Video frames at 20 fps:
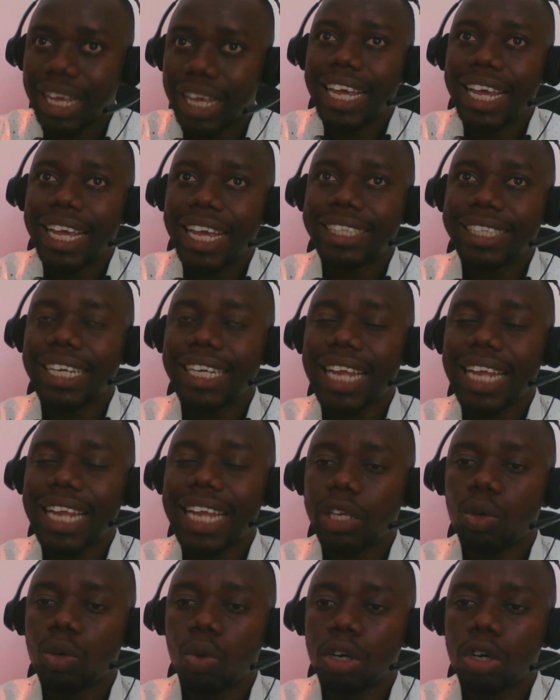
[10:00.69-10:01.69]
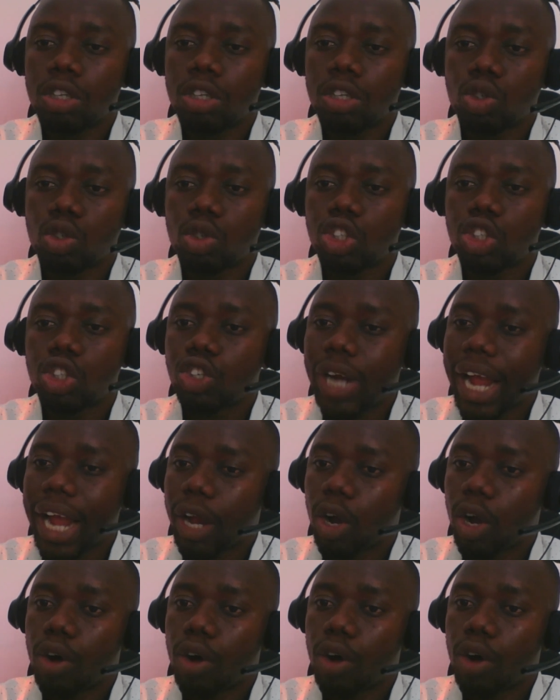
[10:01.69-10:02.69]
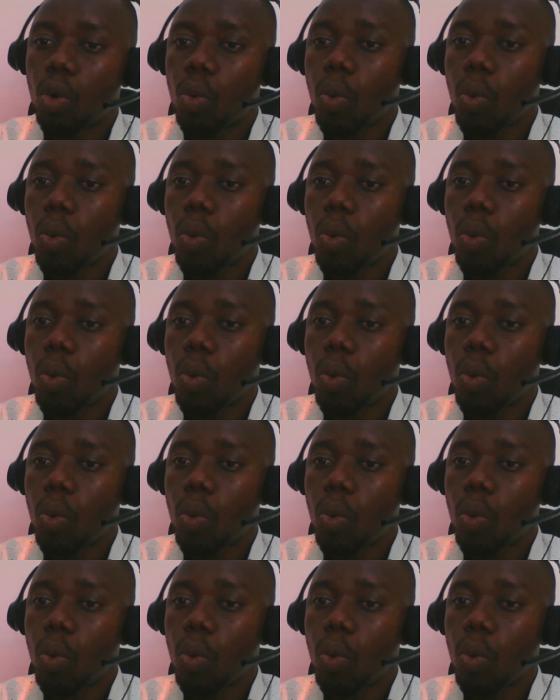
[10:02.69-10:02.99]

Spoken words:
Is it that you want to strike off or wind